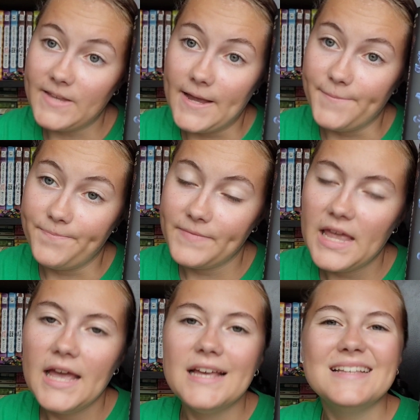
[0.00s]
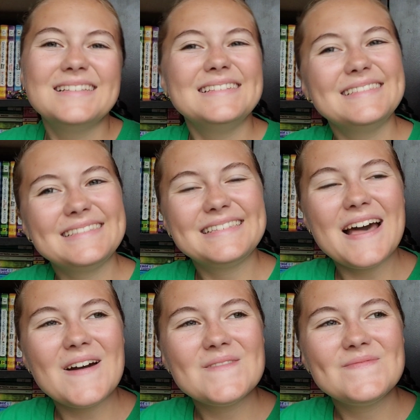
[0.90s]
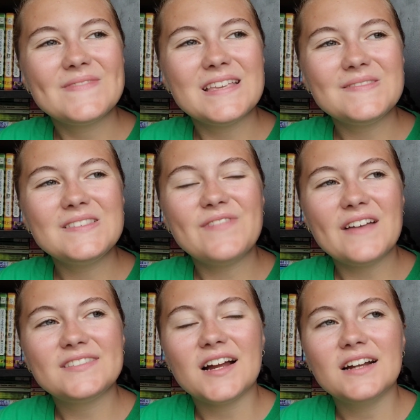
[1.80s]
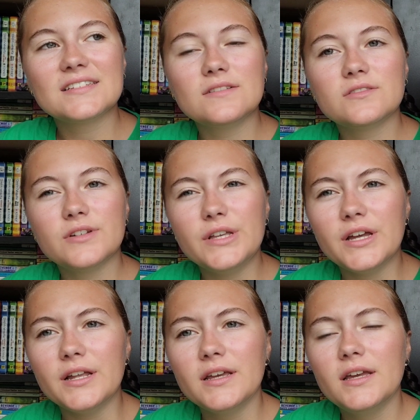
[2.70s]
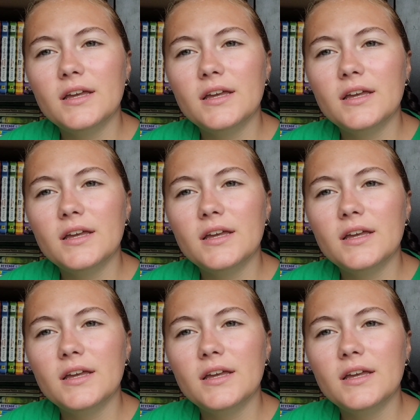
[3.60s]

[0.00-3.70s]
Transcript: Okay. So, this was five stars. It was really good.